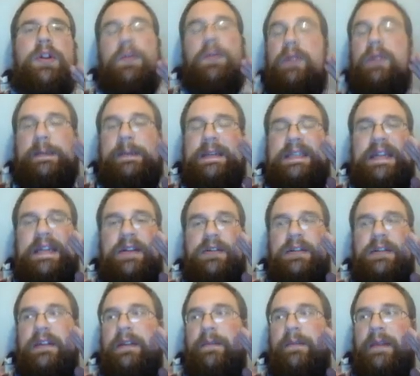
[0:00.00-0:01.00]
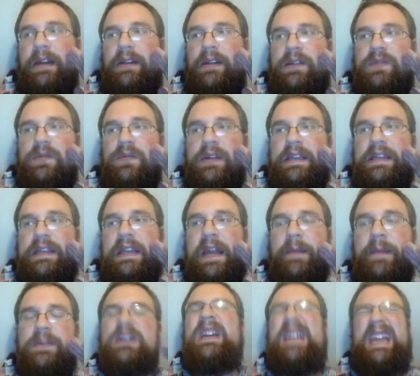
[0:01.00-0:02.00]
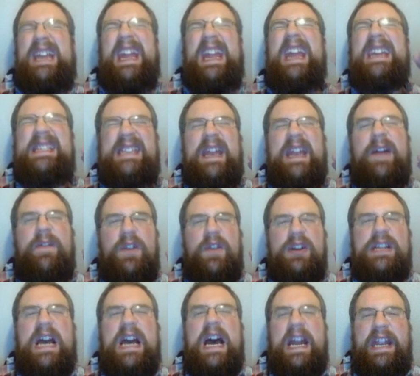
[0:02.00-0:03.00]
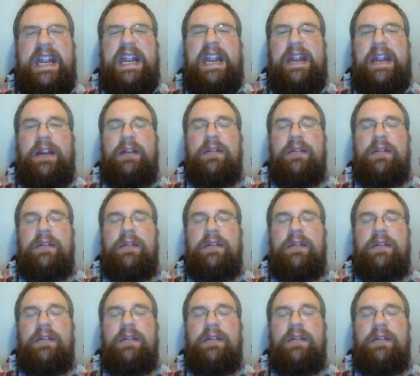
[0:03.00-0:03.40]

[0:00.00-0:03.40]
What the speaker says: With potentially the minus 1 to damage, he is never dying.